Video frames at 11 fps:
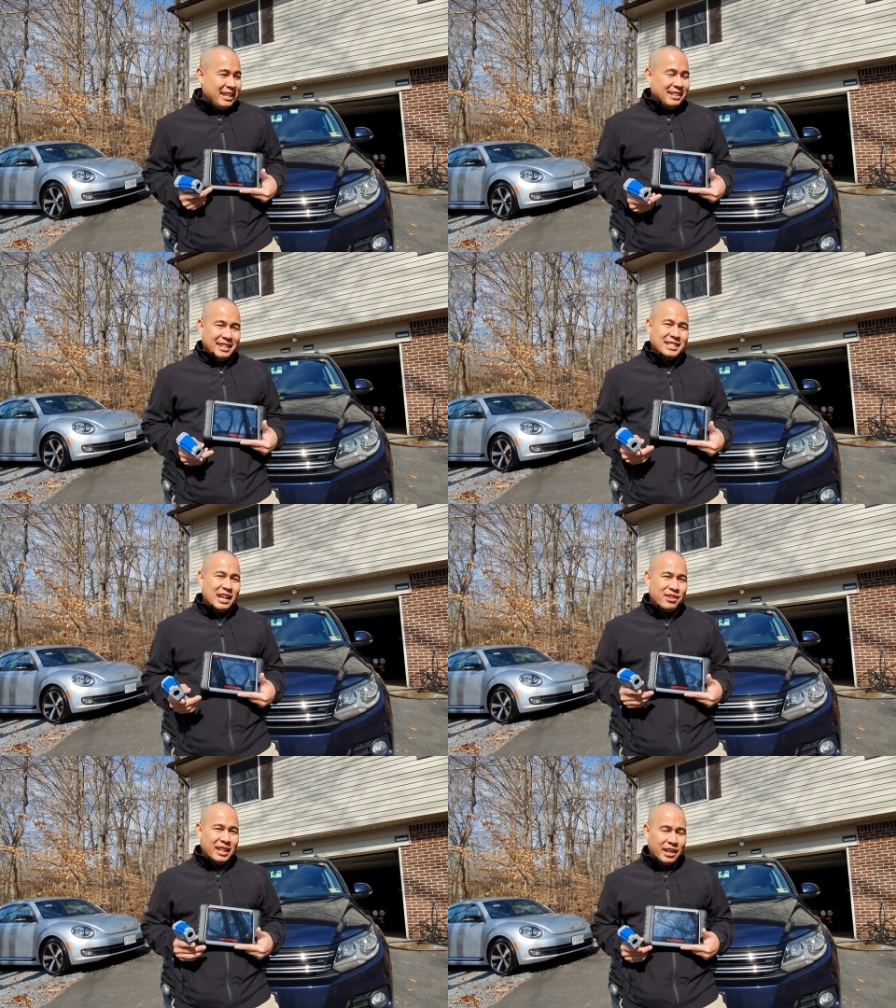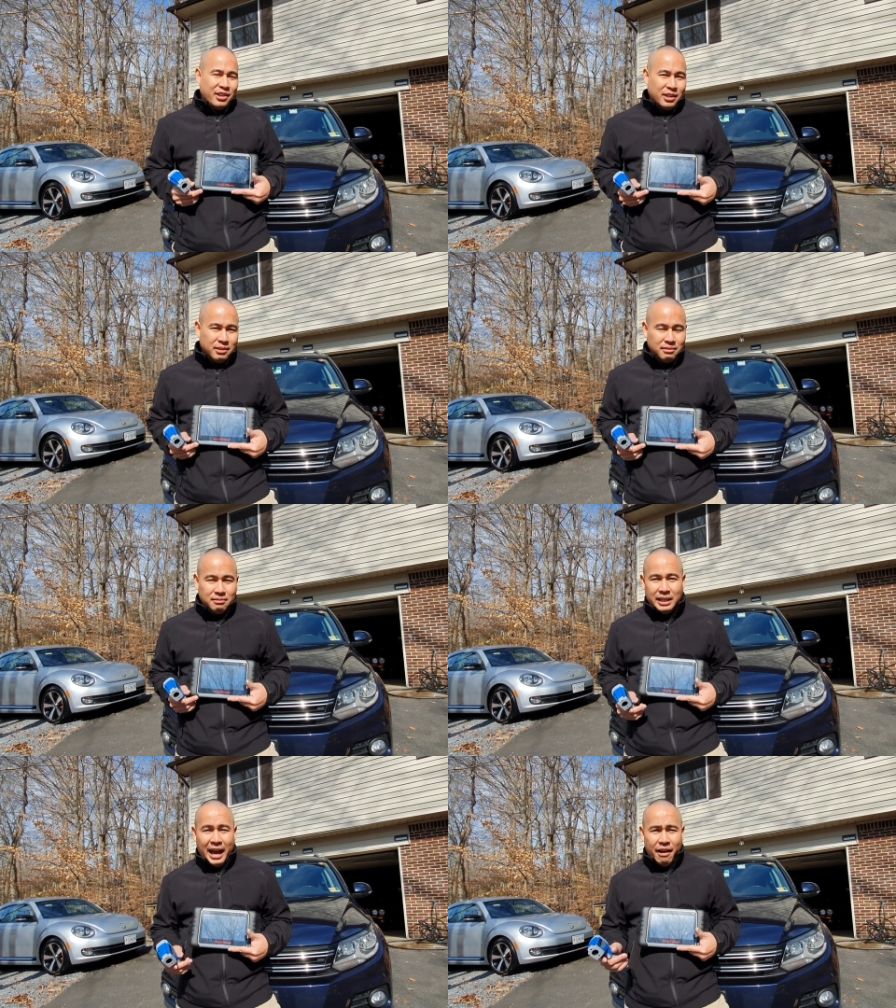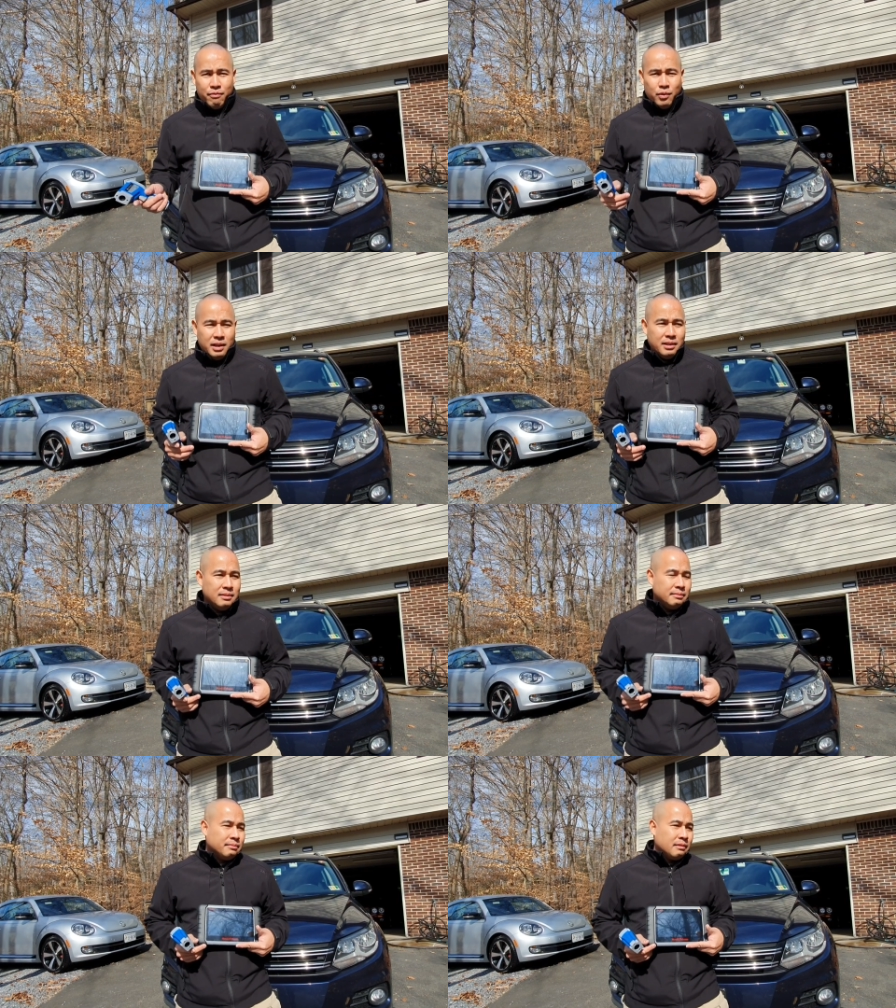It sounded like, you know, the F word
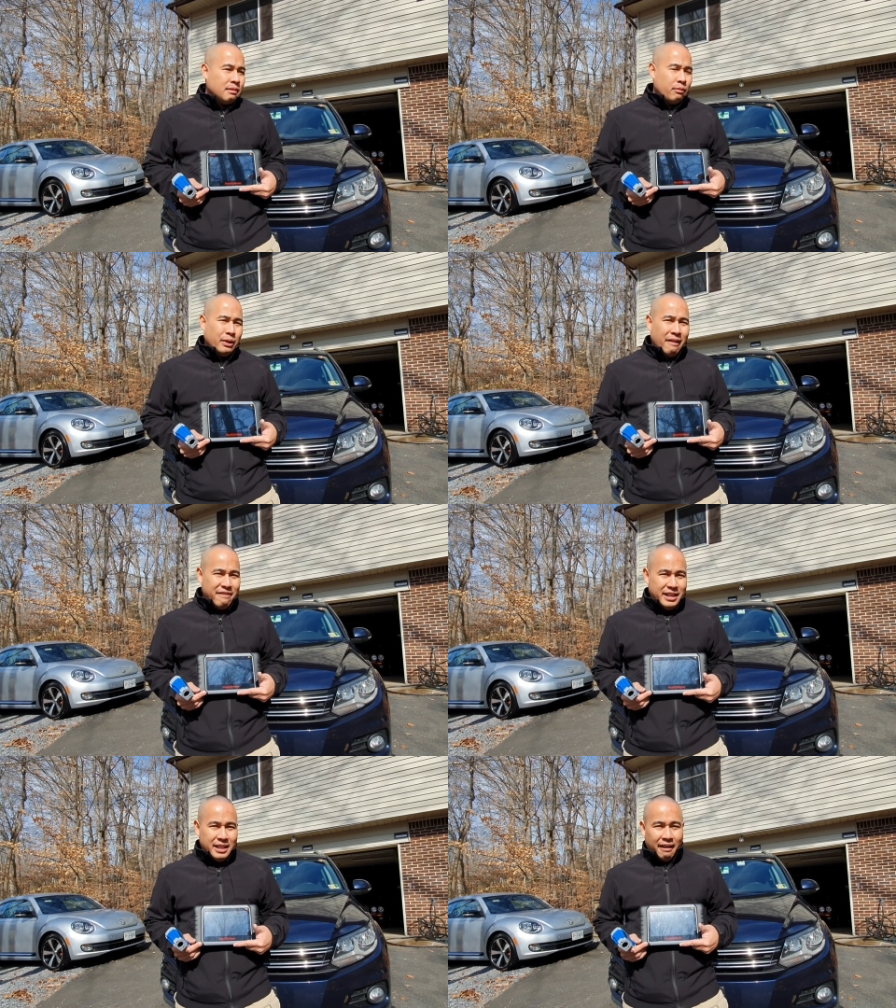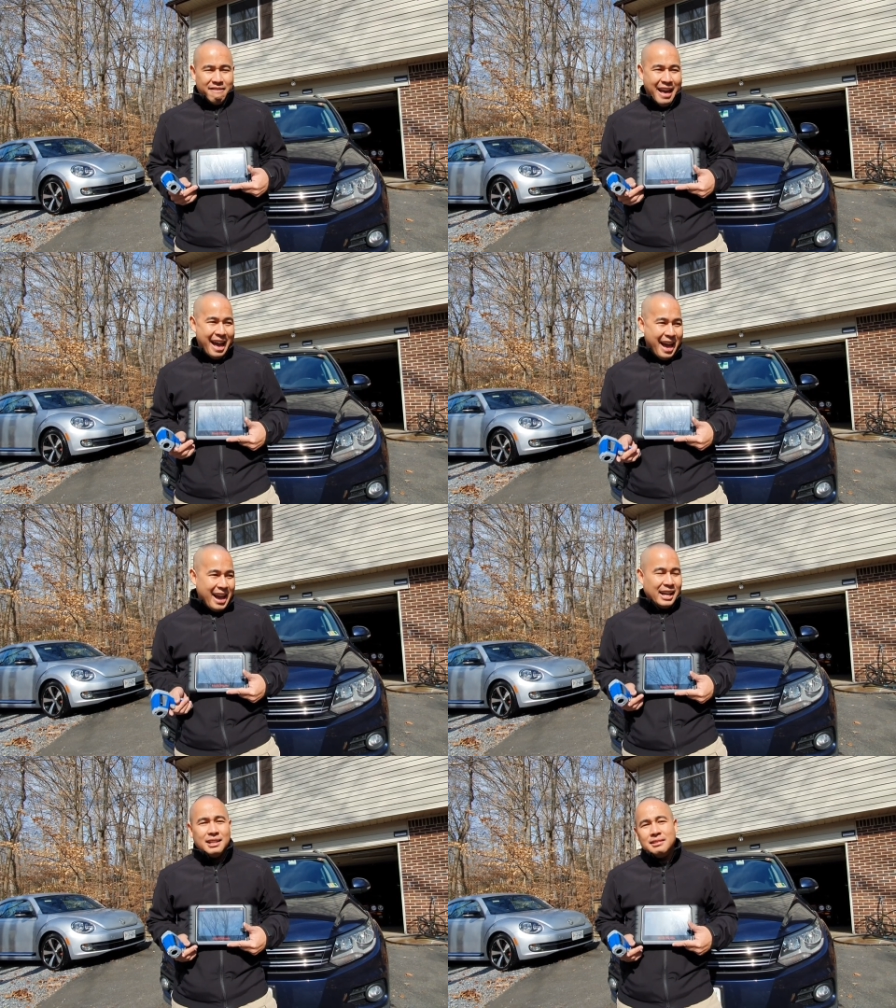with a V, like VAG,